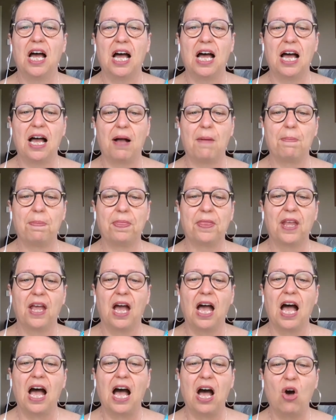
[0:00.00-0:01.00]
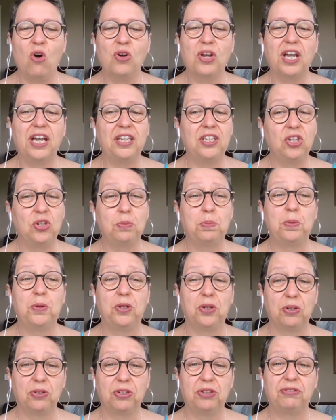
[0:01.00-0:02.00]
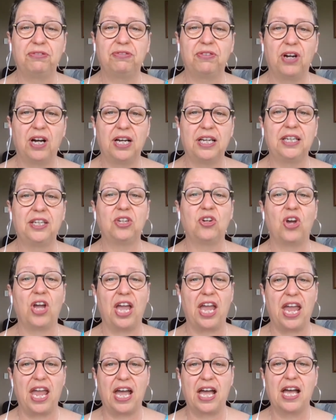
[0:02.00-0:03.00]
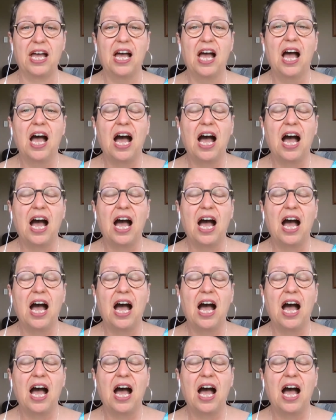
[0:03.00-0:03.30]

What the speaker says: how can you purify your air?